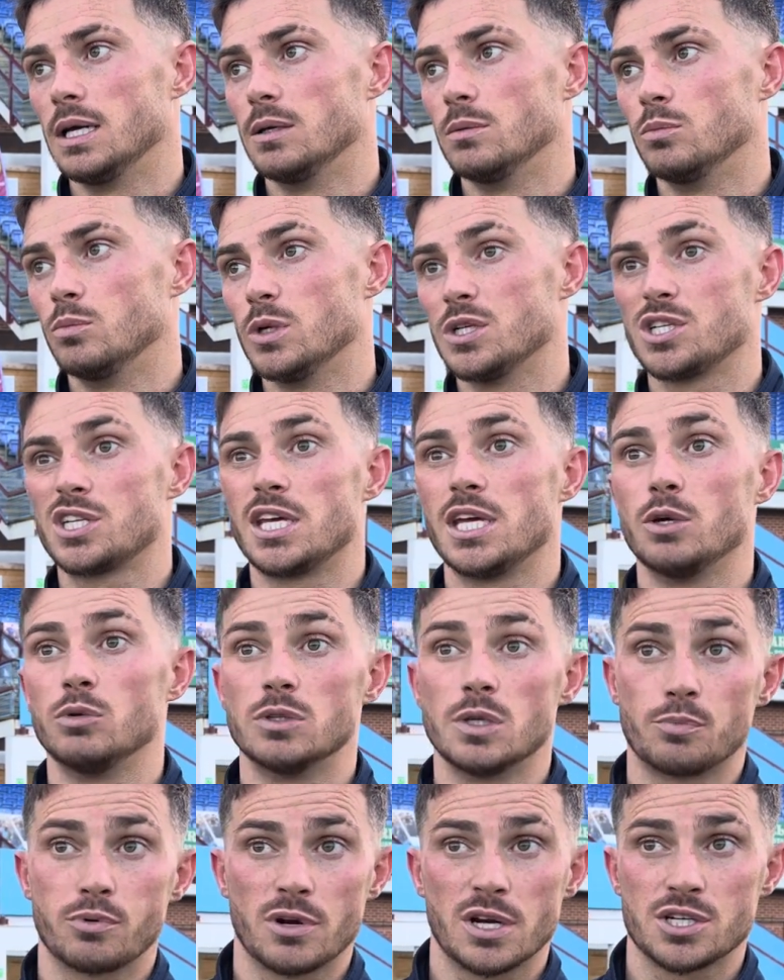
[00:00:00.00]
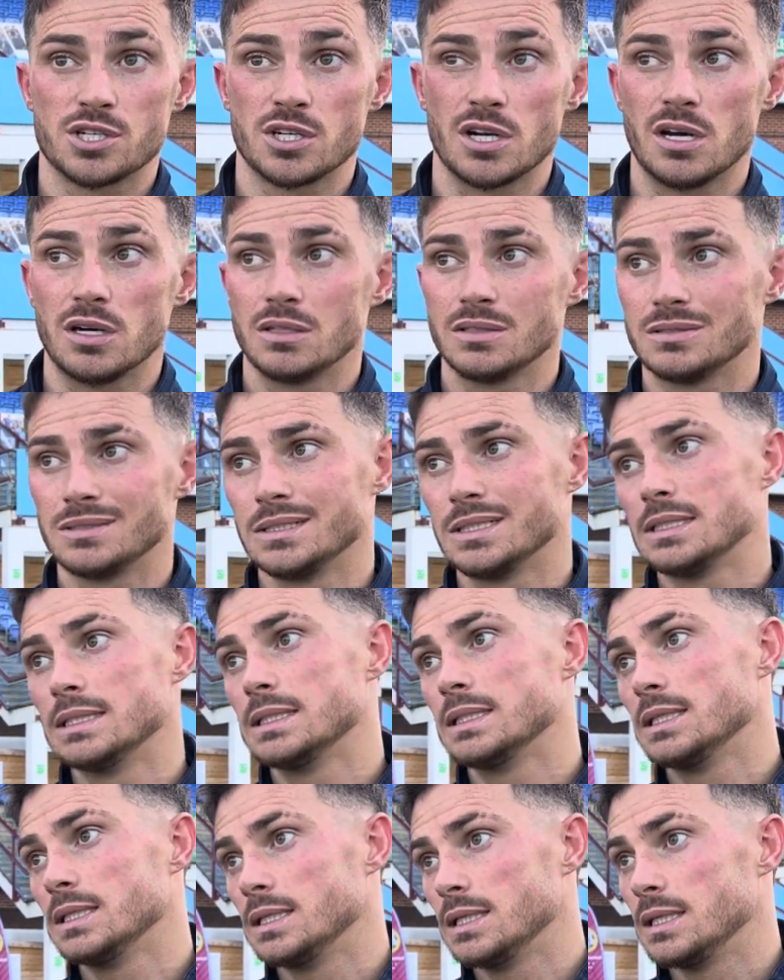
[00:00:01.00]
which killed the pressure.
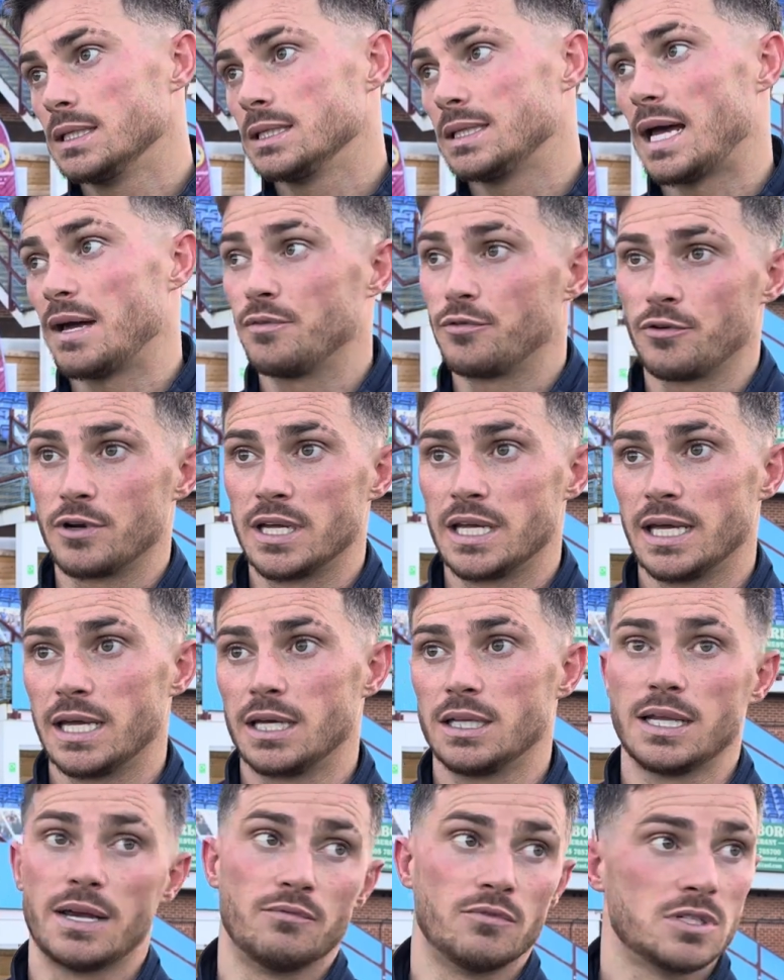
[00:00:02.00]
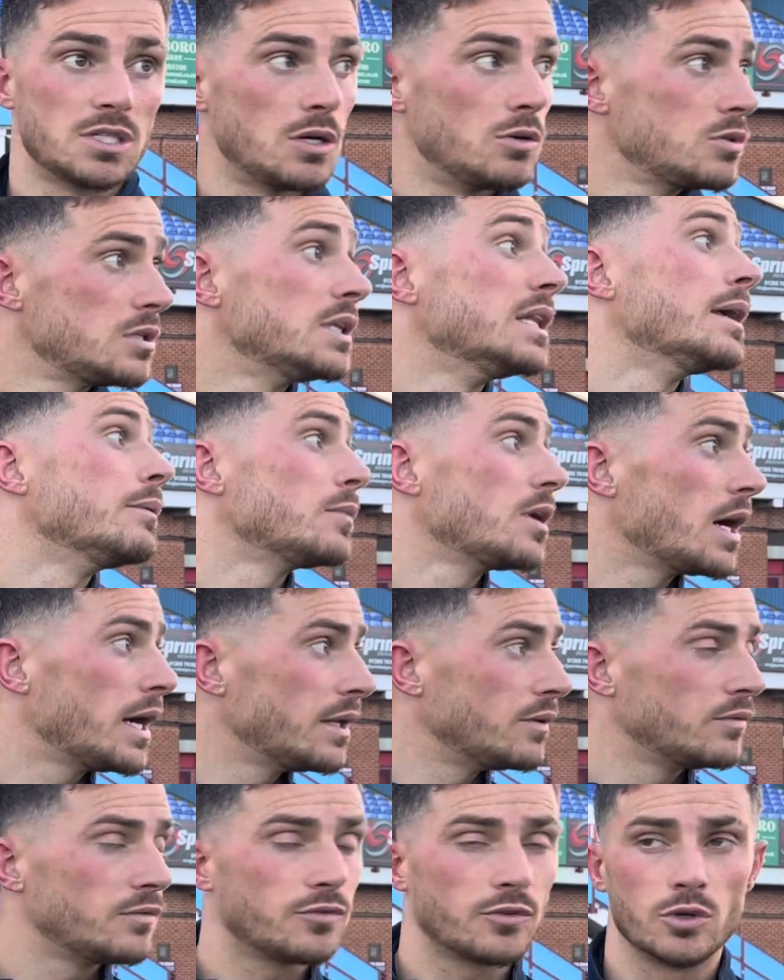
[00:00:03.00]
That free kick then results in them
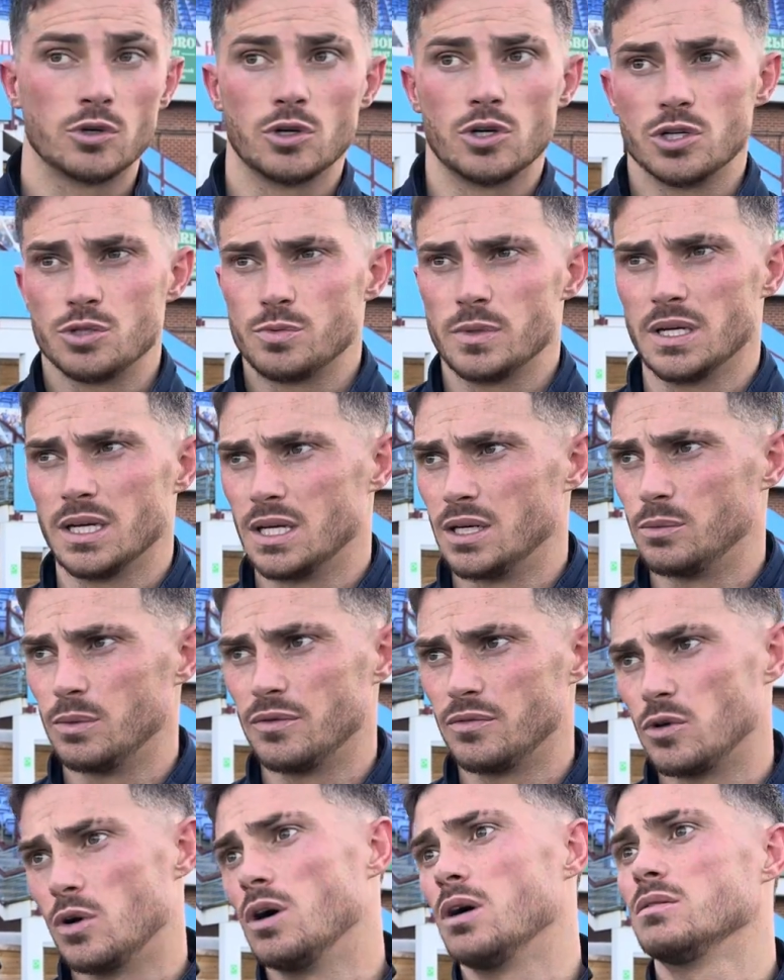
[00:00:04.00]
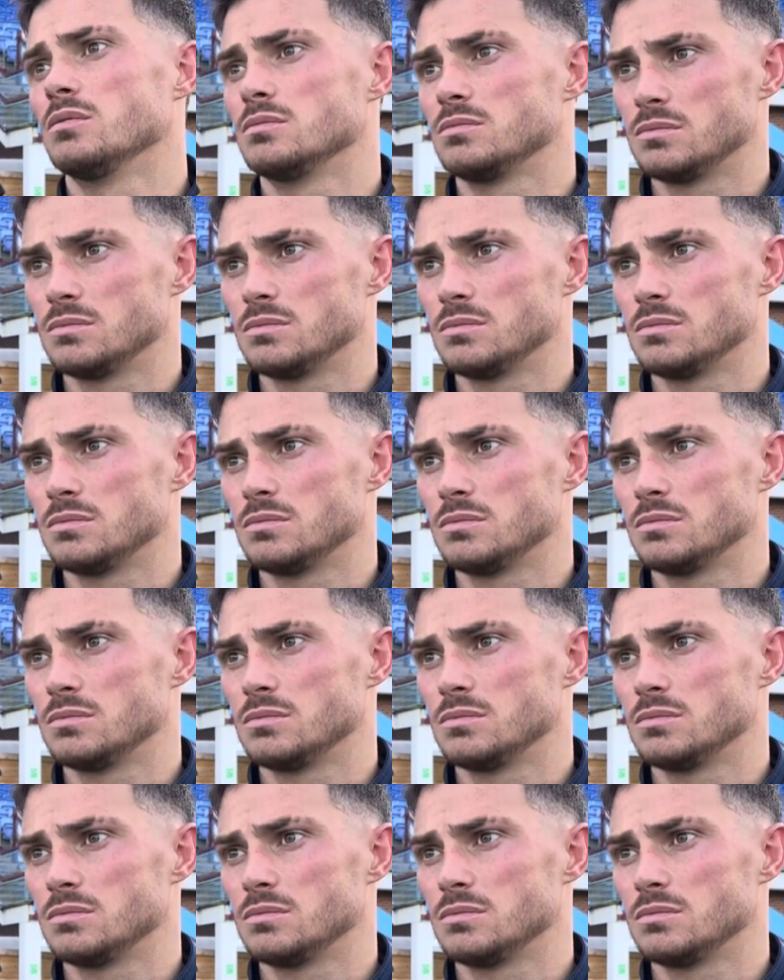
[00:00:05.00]
going through because we've got